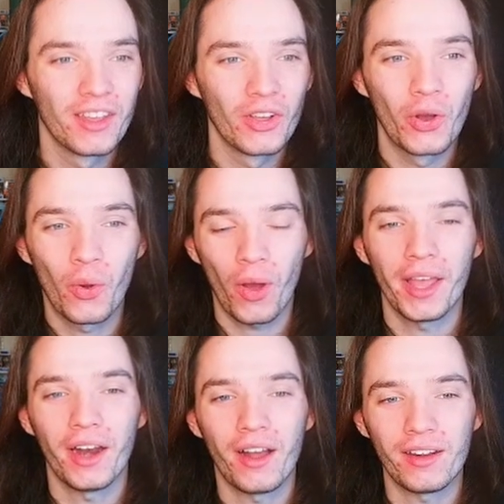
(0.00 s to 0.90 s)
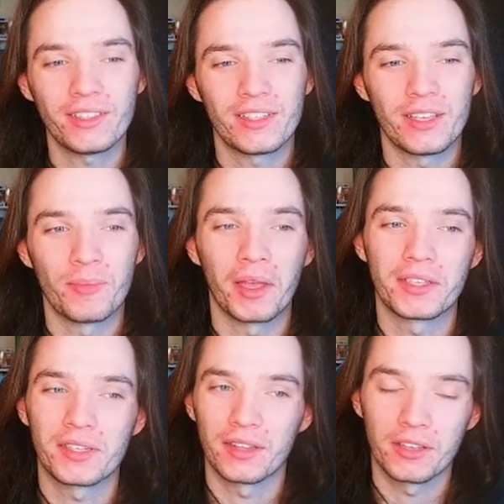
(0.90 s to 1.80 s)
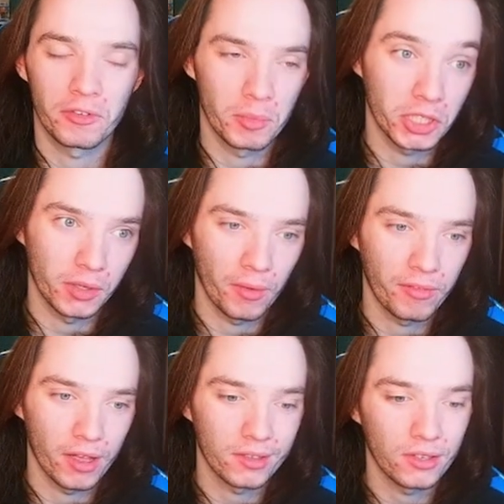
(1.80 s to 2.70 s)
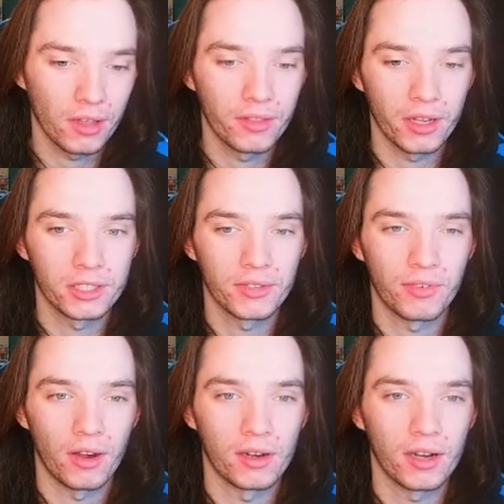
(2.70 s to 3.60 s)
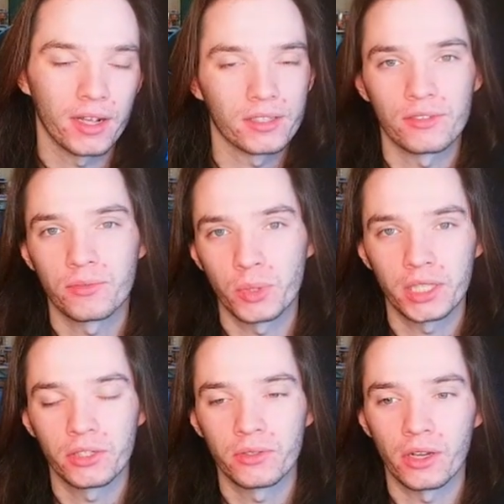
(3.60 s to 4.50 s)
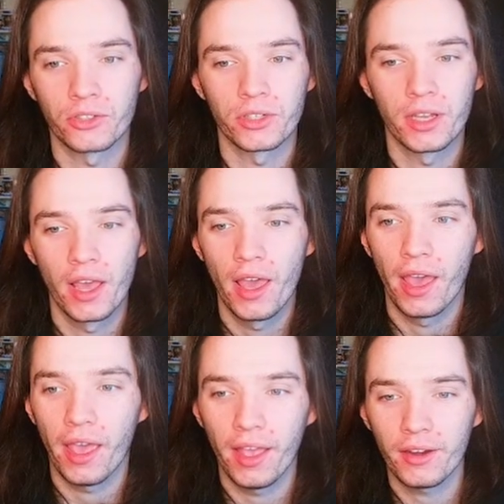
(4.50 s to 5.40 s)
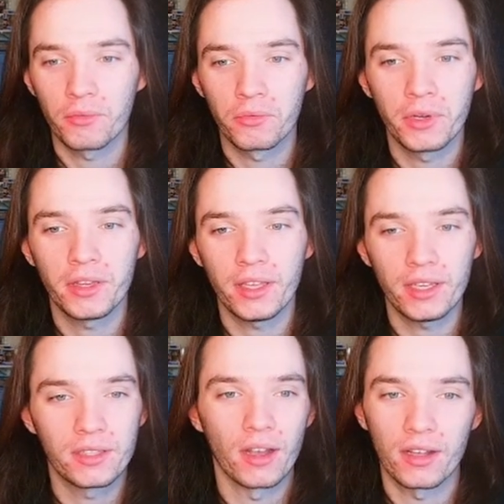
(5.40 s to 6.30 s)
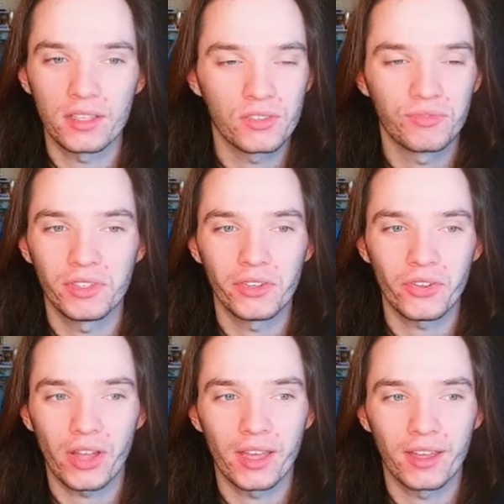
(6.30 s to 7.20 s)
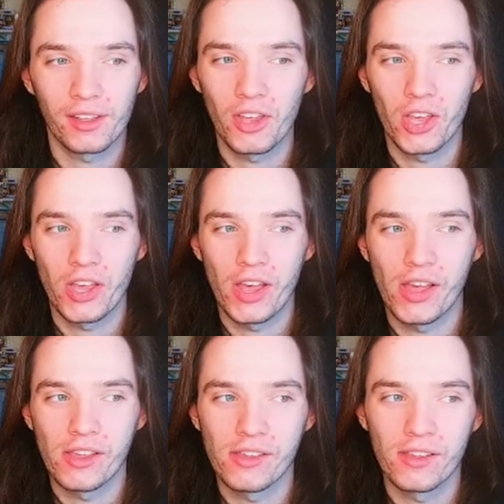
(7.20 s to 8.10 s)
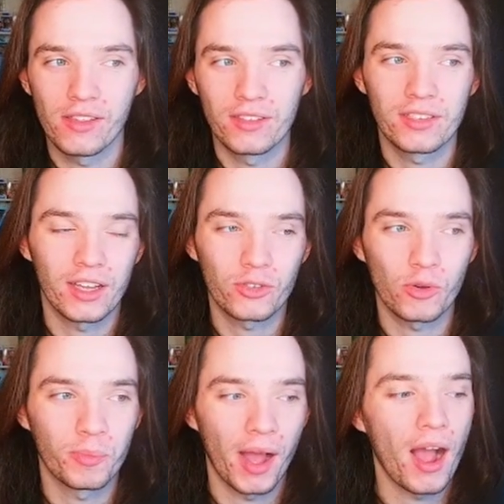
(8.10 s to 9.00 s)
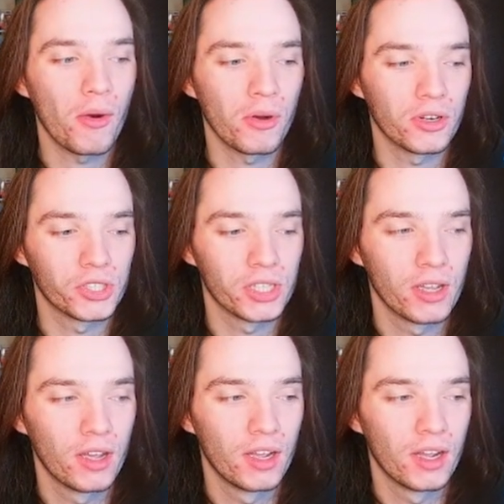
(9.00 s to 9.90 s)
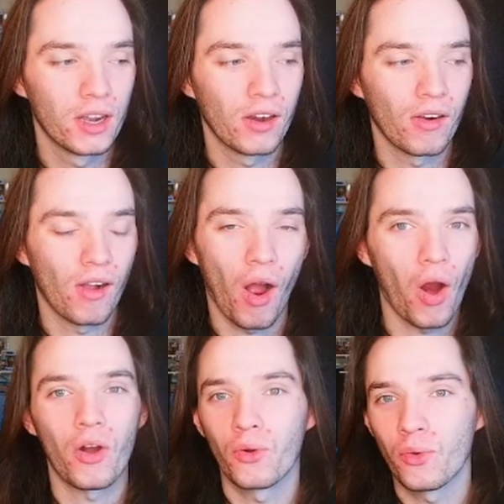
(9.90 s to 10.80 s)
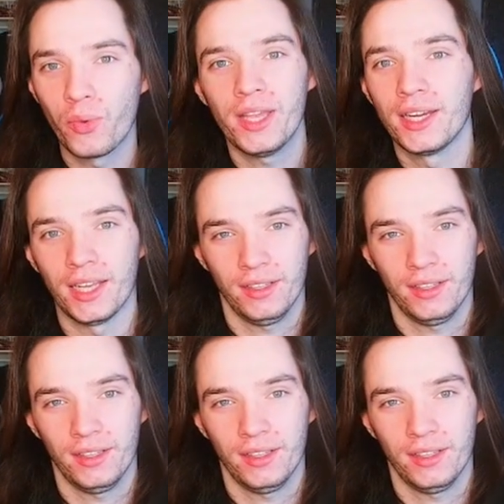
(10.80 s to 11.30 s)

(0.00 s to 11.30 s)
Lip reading: quite honestly, based on the information that we've gotten thus far as of week 200, it really does feel like the Central Powers are winning.